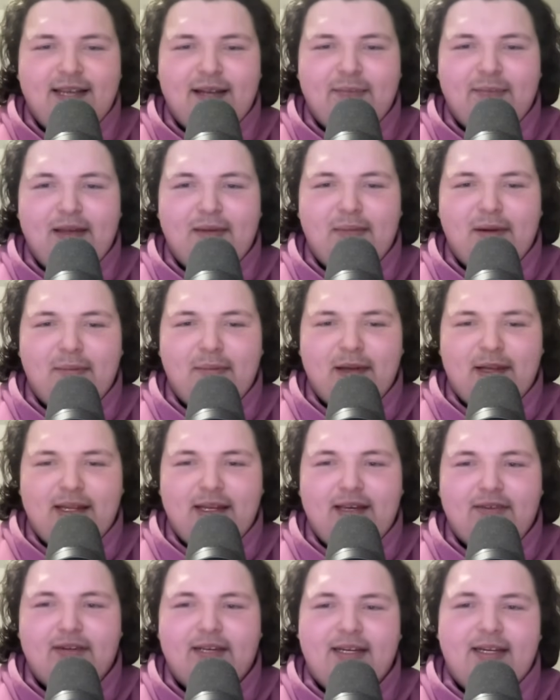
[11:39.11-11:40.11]
that make me
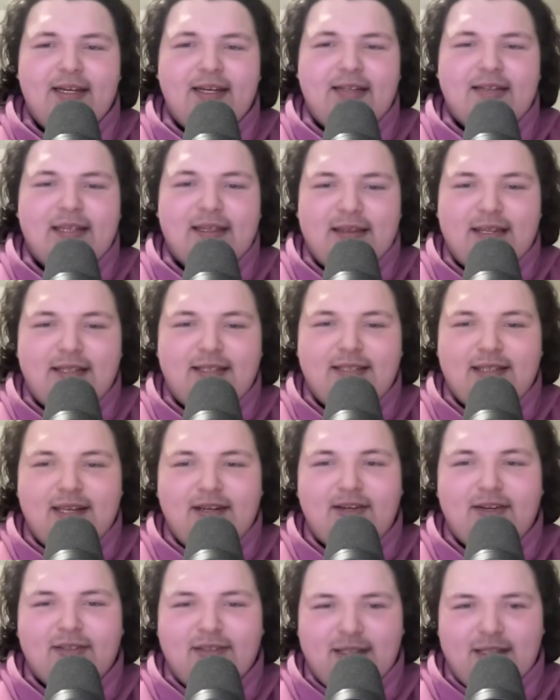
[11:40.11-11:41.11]
believe that this
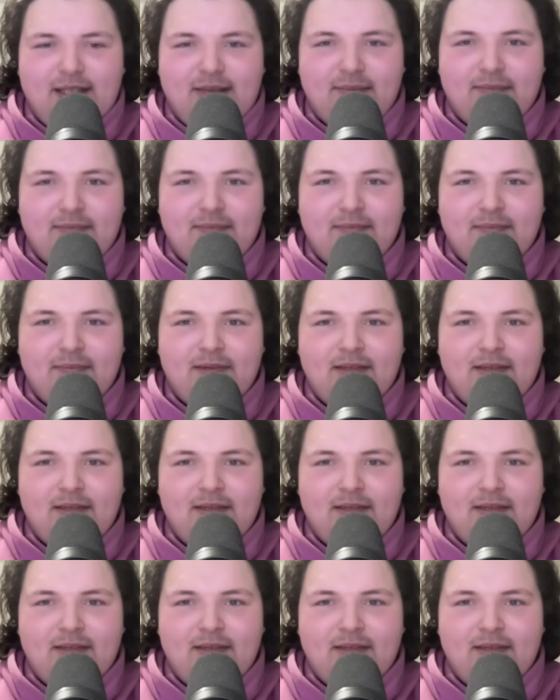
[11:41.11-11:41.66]
Thunder team